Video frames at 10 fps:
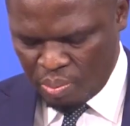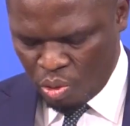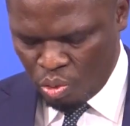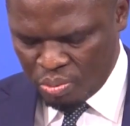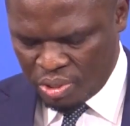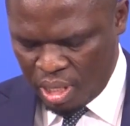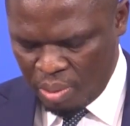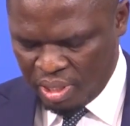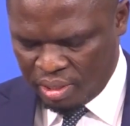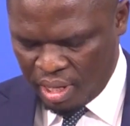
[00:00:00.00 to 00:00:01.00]
Mahomes
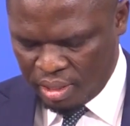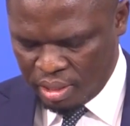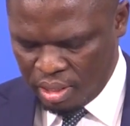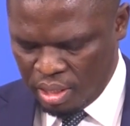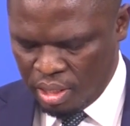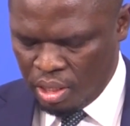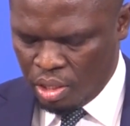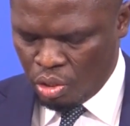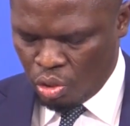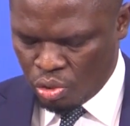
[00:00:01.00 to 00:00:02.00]
Limited,
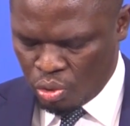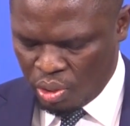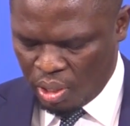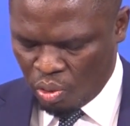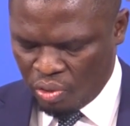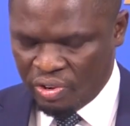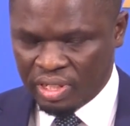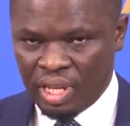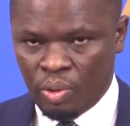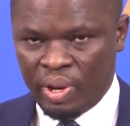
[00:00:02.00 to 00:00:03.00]
also the
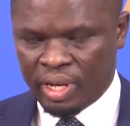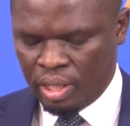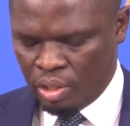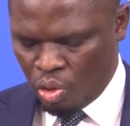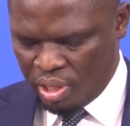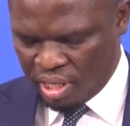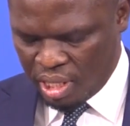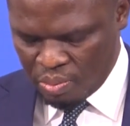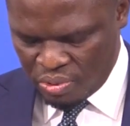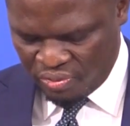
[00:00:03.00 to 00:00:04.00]
contractor working on the
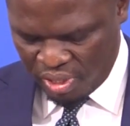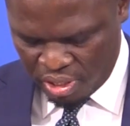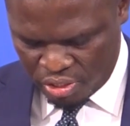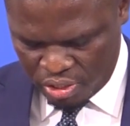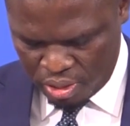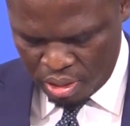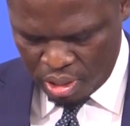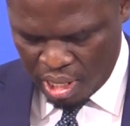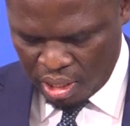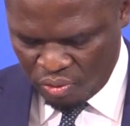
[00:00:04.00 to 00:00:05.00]
Games Village
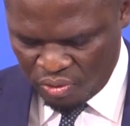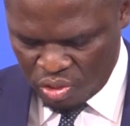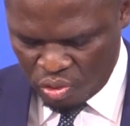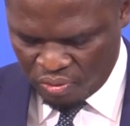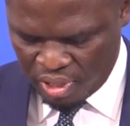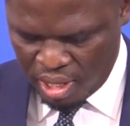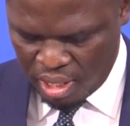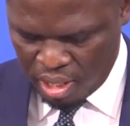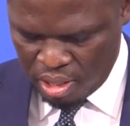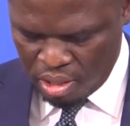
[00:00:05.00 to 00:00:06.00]
at the University of
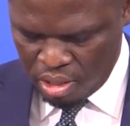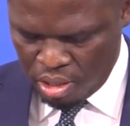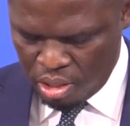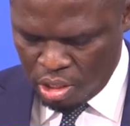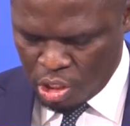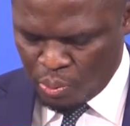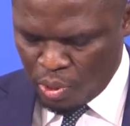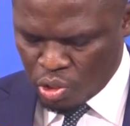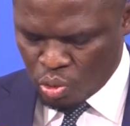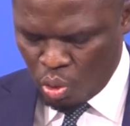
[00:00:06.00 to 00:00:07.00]
Ghana.
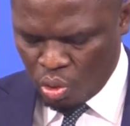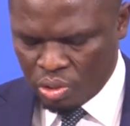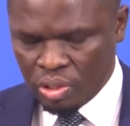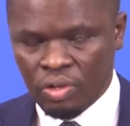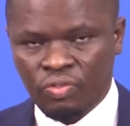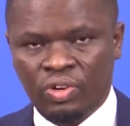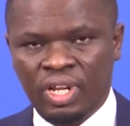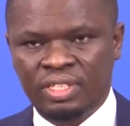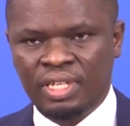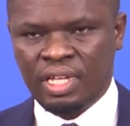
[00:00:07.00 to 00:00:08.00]
Sports code for
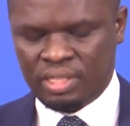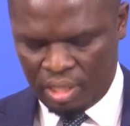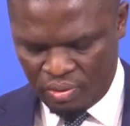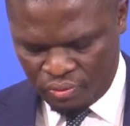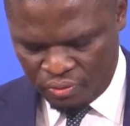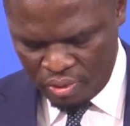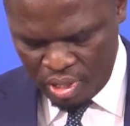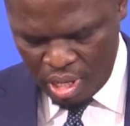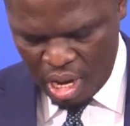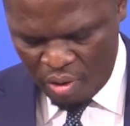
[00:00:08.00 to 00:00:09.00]
the
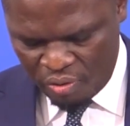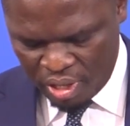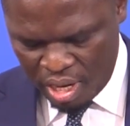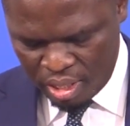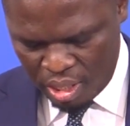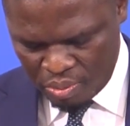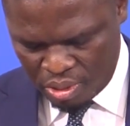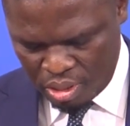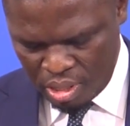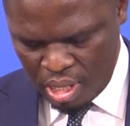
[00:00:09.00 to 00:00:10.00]
13th African
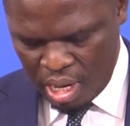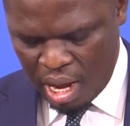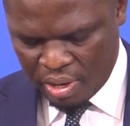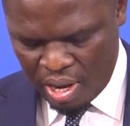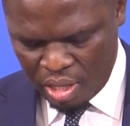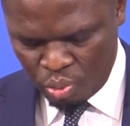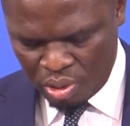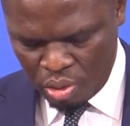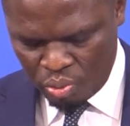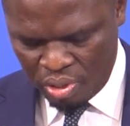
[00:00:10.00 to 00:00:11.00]
Games, Accra
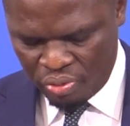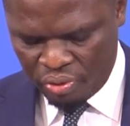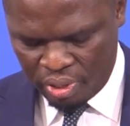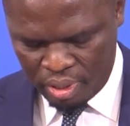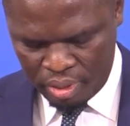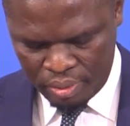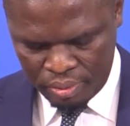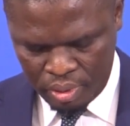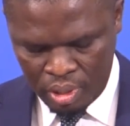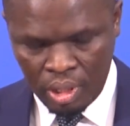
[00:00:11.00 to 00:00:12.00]

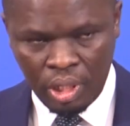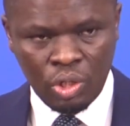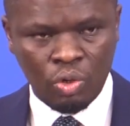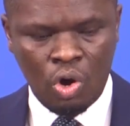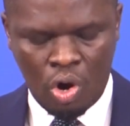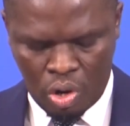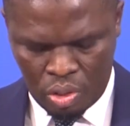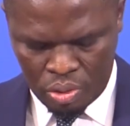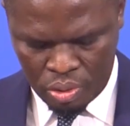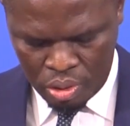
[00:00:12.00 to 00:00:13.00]
2023. In
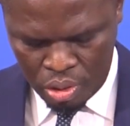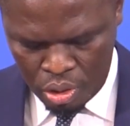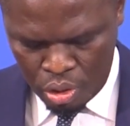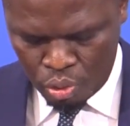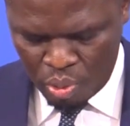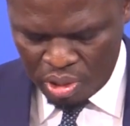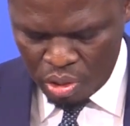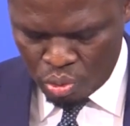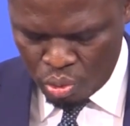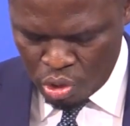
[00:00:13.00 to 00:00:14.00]
all,
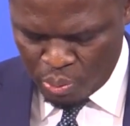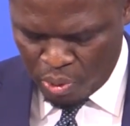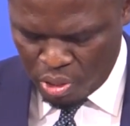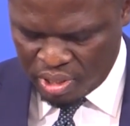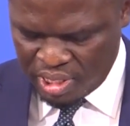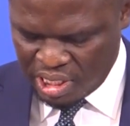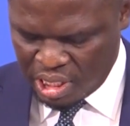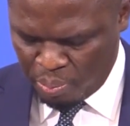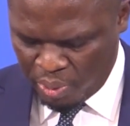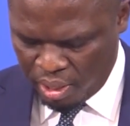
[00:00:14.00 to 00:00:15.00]
22 sports
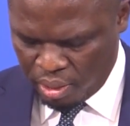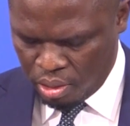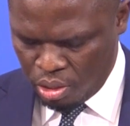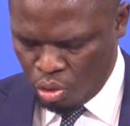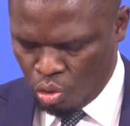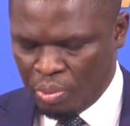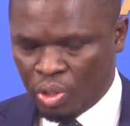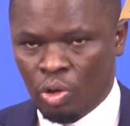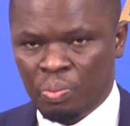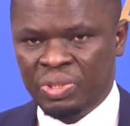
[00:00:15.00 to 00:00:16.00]
disciplines will be
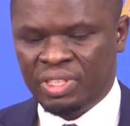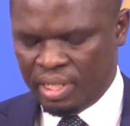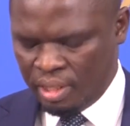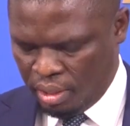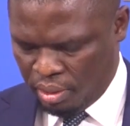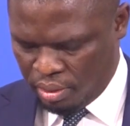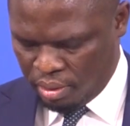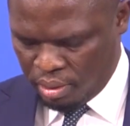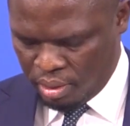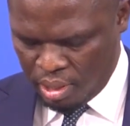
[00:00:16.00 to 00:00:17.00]
competed in,
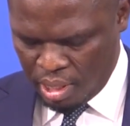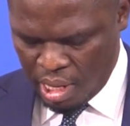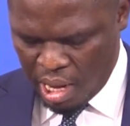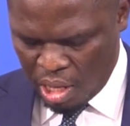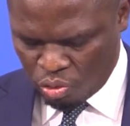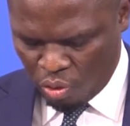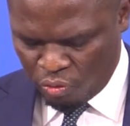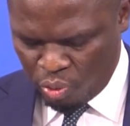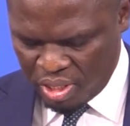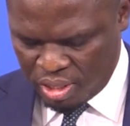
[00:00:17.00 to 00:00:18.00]
out of
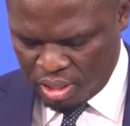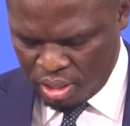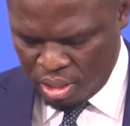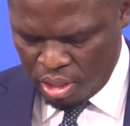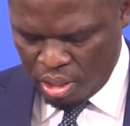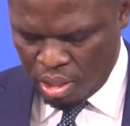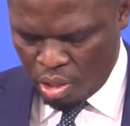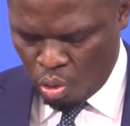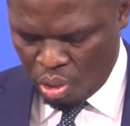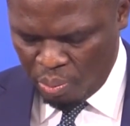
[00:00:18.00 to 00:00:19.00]
which
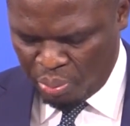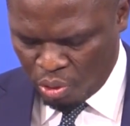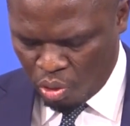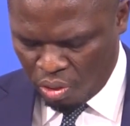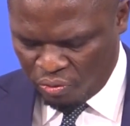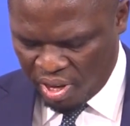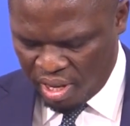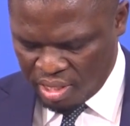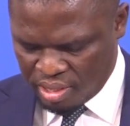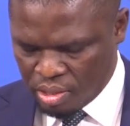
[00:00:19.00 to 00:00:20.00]
Olympic
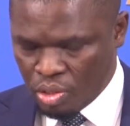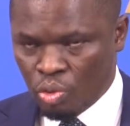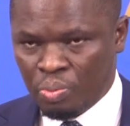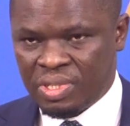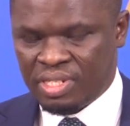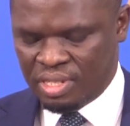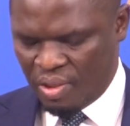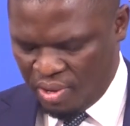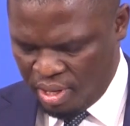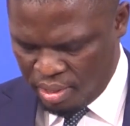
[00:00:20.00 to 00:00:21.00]
qualifiers will be
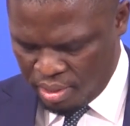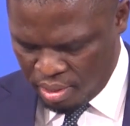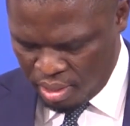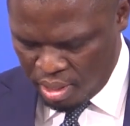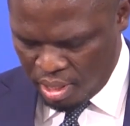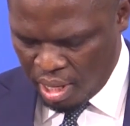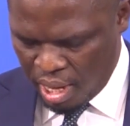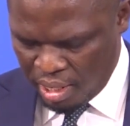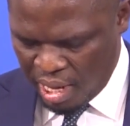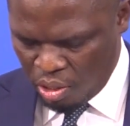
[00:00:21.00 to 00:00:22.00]
seven,
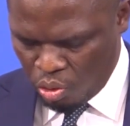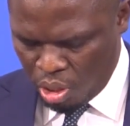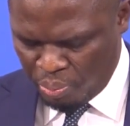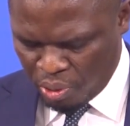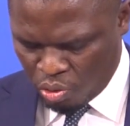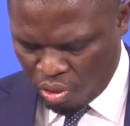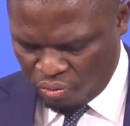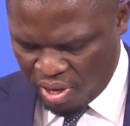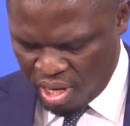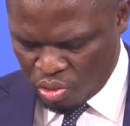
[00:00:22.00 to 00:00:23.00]
and non-Olympic
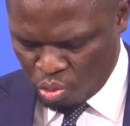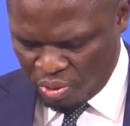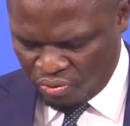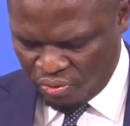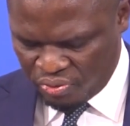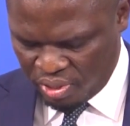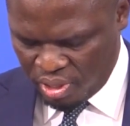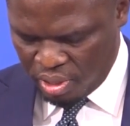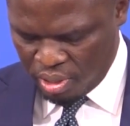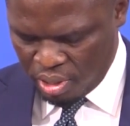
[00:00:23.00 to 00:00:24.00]
qualifiers will be
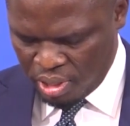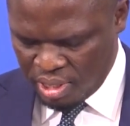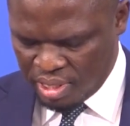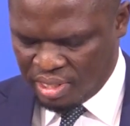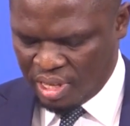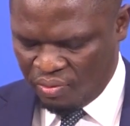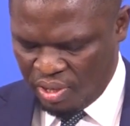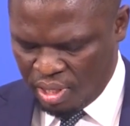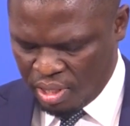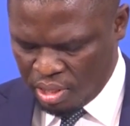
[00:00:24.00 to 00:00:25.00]
15.
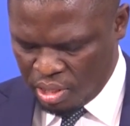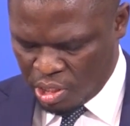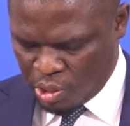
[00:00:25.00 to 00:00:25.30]
Seven